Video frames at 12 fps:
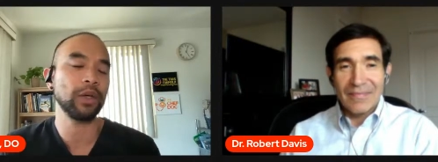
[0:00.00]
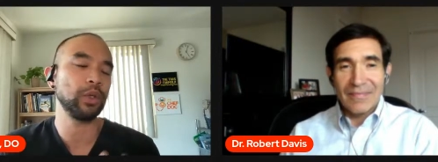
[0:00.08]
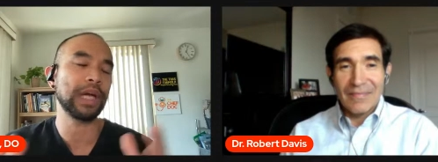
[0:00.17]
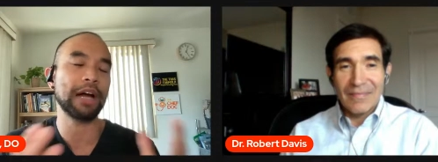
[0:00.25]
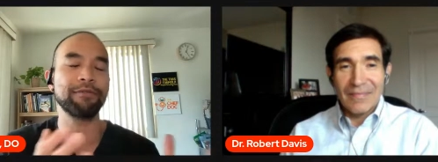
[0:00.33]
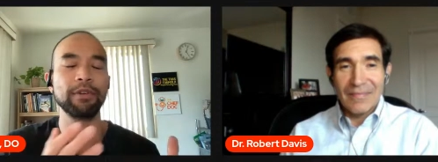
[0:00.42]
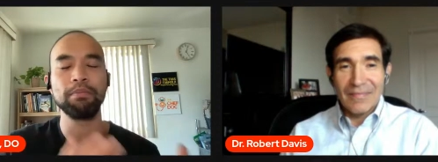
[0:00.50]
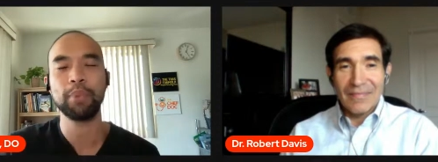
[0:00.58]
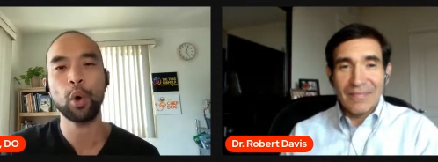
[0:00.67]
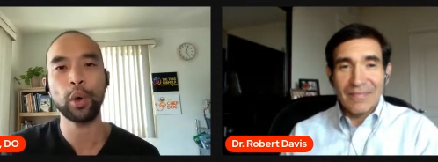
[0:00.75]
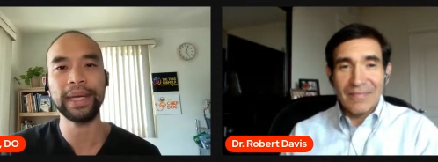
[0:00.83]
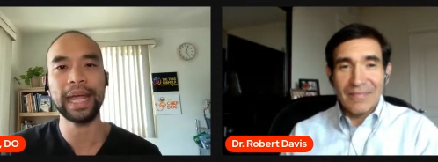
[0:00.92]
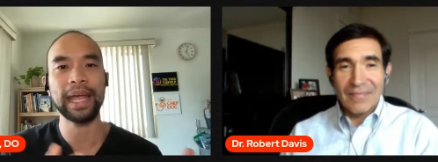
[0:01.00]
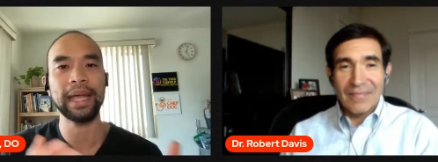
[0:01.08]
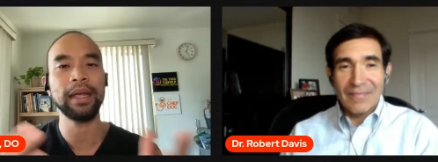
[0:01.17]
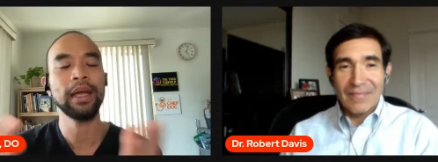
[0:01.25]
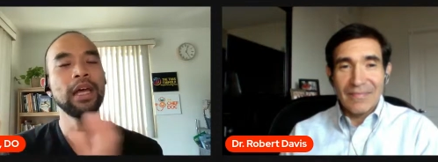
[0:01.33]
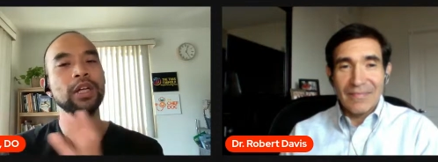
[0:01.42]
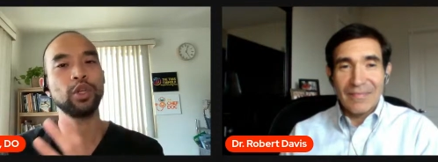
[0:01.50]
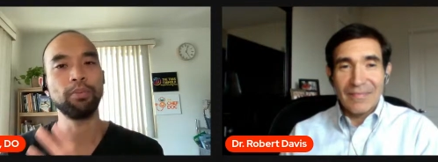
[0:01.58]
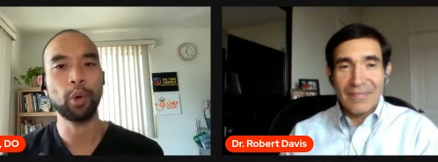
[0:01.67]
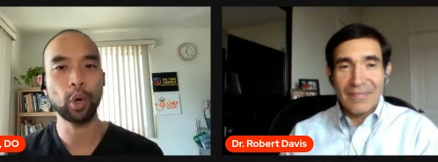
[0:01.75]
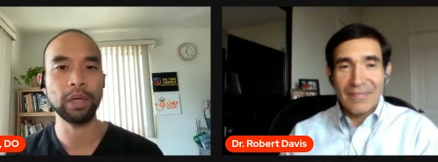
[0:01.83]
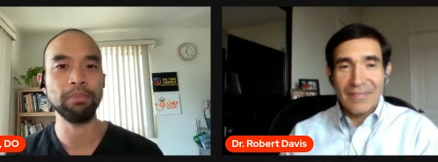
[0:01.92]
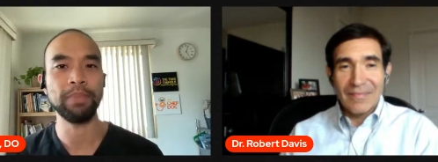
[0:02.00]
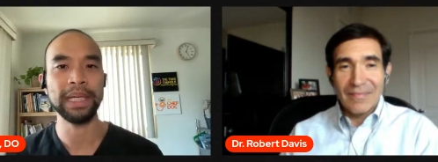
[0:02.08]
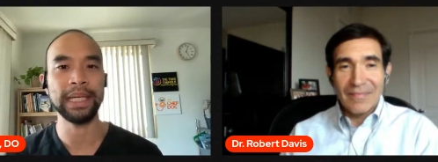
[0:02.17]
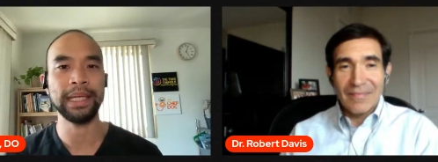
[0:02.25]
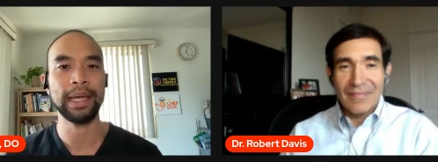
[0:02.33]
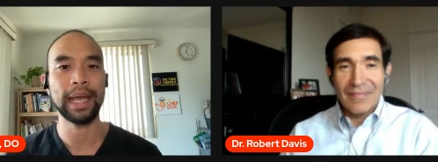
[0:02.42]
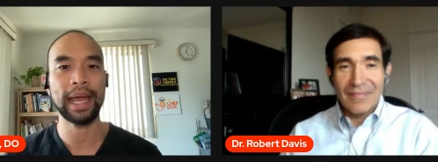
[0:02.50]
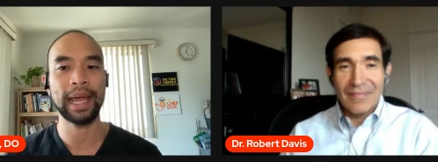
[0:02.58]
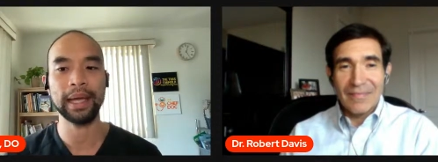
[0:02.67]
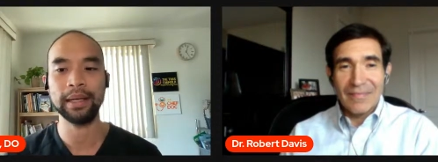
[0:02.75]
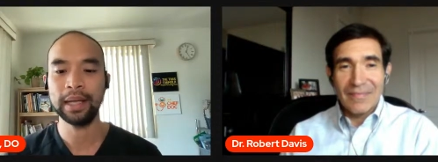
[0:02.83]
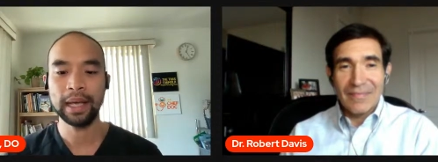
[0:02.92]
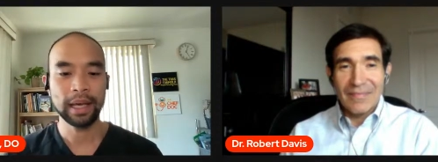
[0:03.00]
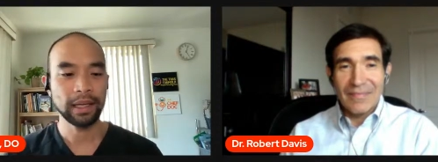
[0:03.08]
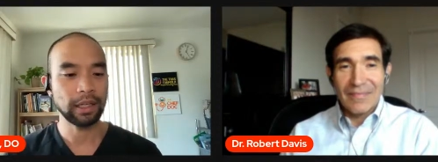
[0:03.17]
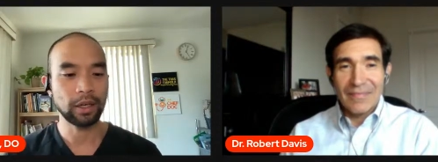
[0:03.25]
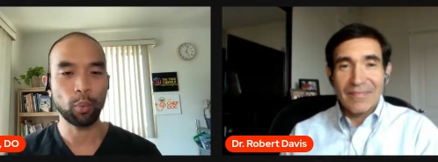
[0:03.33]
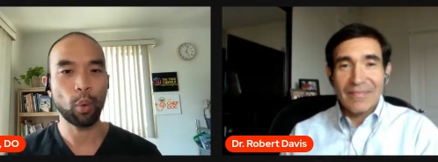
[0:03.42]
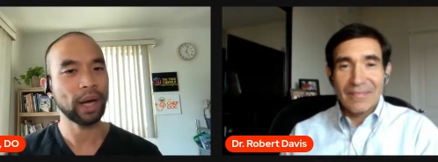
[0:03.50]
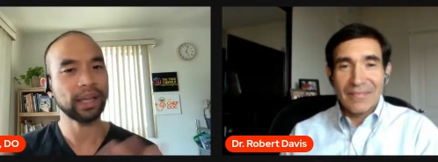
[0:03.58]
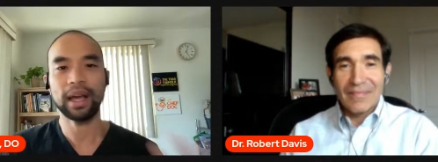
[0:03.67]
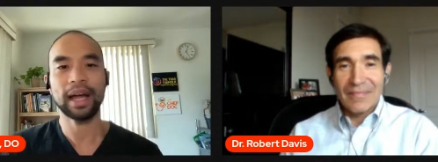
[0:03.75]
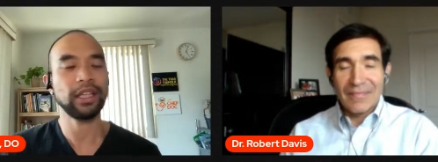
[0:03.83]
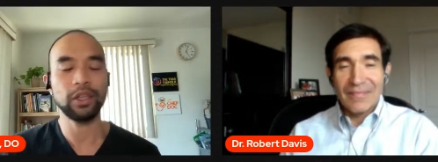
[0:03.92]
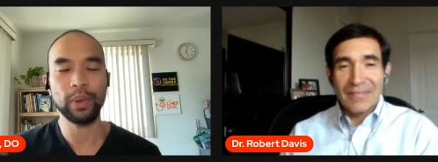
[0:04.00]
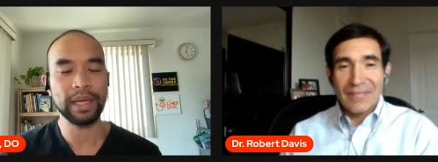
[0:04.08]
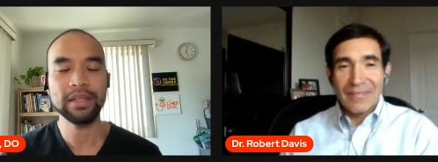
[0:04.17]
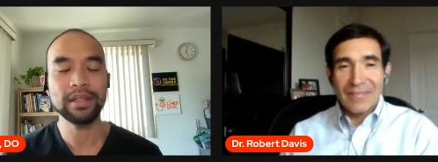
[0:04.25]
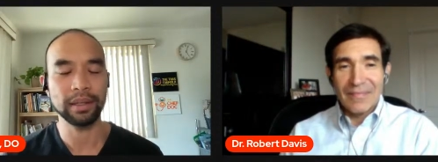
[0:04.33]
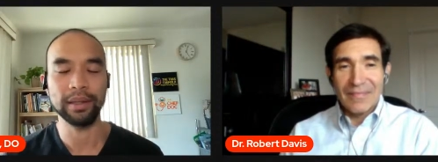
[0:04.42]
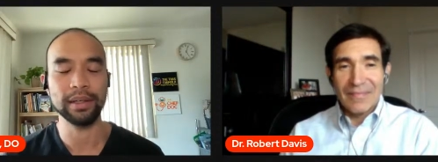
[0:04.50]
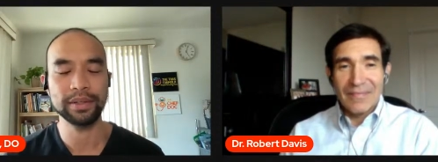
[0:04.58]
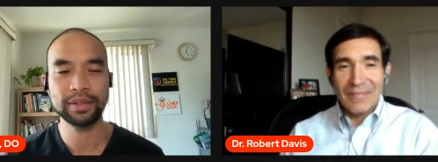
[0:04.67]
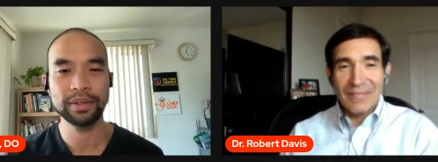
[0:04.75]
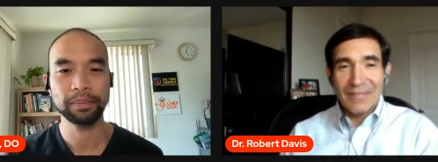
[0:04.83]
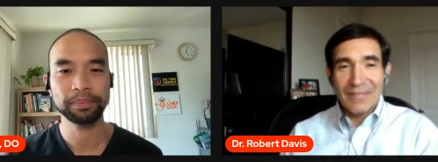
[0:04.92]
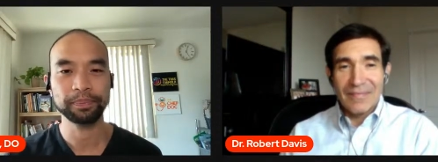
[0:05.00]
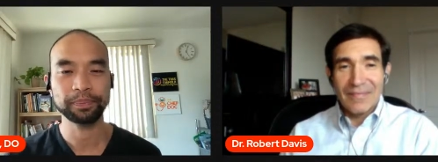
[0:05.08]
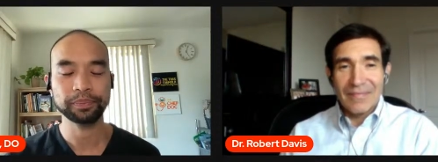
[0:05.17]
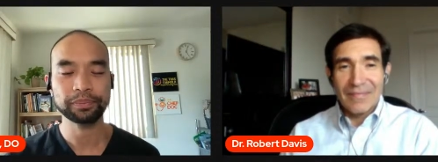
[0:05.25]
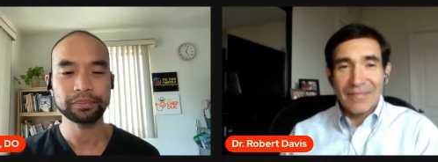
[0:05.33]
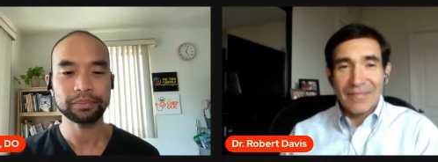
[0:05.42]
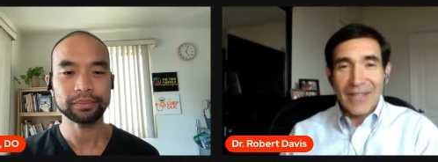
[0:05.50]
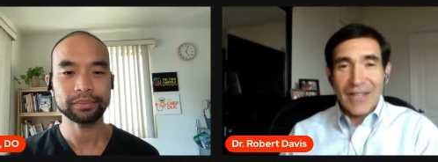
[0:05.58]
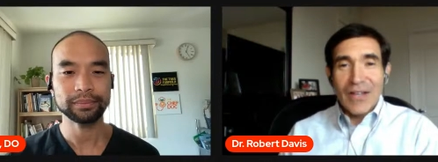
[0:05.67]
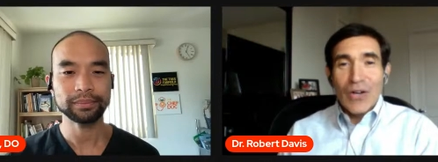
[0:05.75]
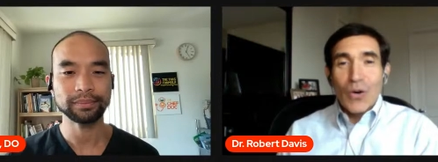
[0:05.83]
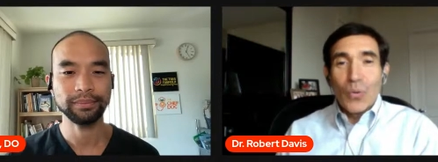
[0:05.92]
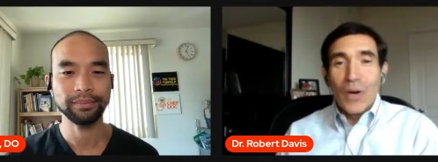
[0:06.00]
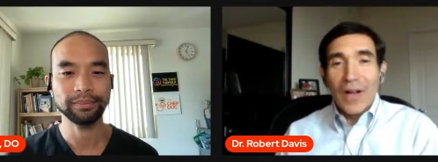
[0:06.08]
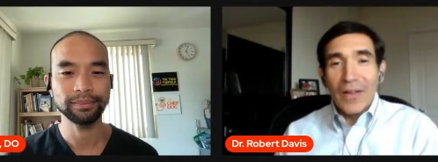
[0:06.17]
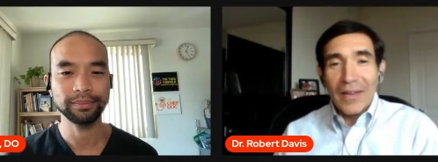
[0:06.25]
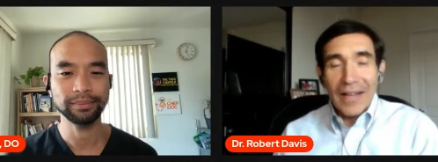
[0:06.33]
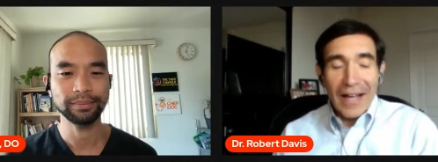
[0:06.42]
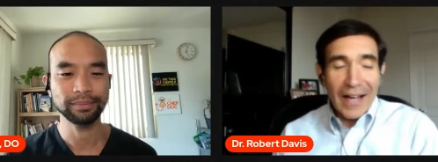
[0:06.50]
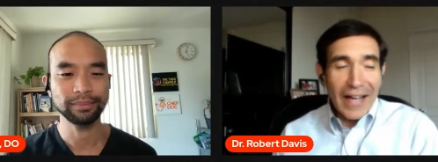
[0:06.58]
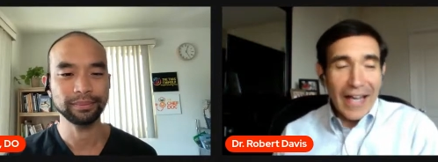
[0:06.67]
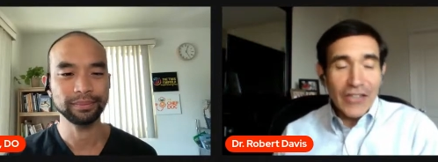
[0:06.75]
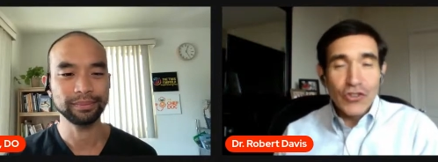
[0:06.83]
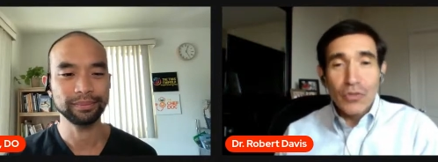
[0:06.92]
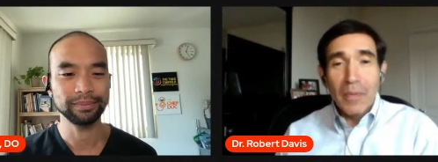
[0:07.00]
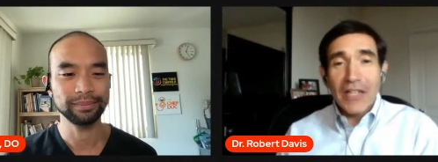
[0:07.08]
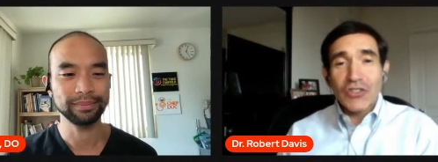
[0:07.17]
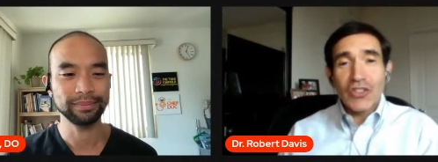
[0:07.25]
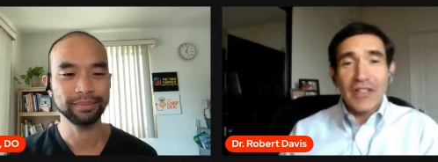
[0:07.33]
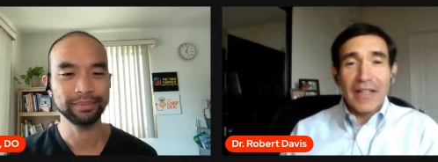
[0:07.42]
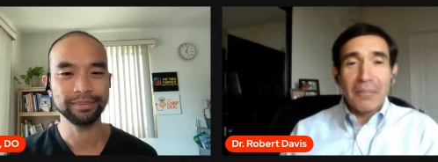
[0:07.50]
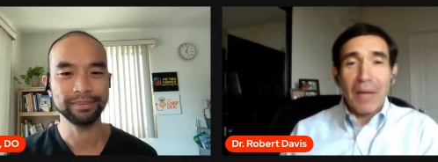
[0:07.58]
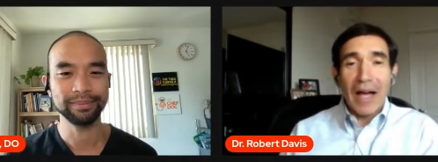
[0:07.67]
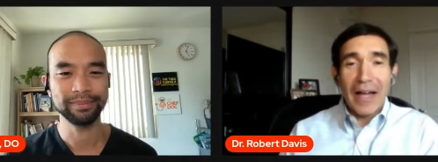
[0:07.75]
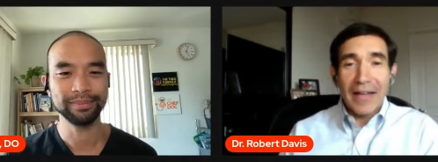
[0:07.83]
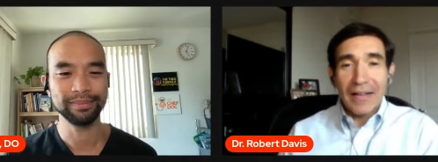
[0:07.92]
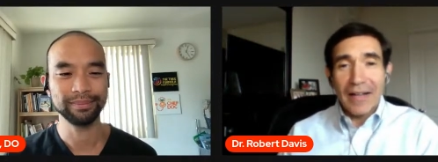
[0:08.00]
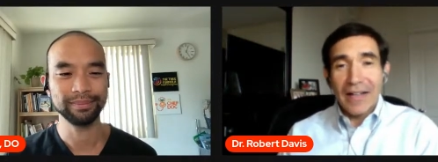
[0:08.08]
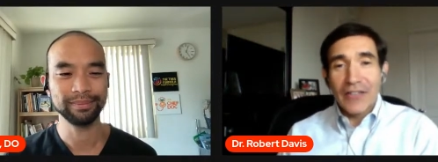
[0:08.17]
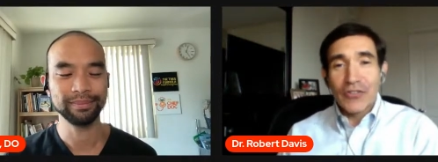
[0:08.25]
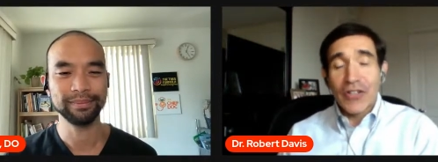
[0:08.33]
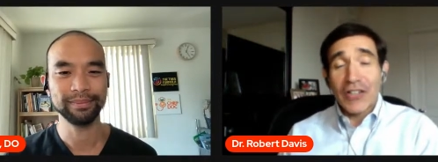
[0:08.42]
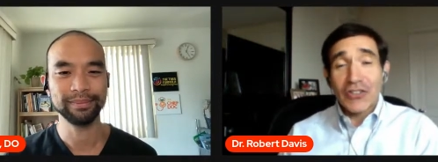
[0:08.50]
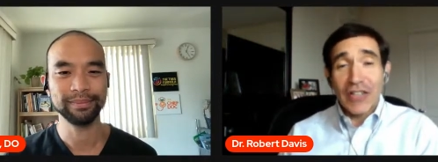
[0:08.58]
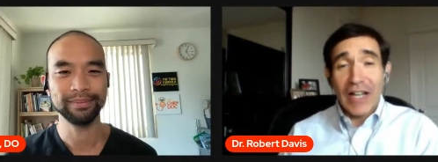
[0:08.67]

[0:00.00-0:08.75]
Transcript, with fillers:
Speaker 1: how you got from point a to point b and you know what got you into this
Speaker 2: well uh, as you mentioned in my uh, introduction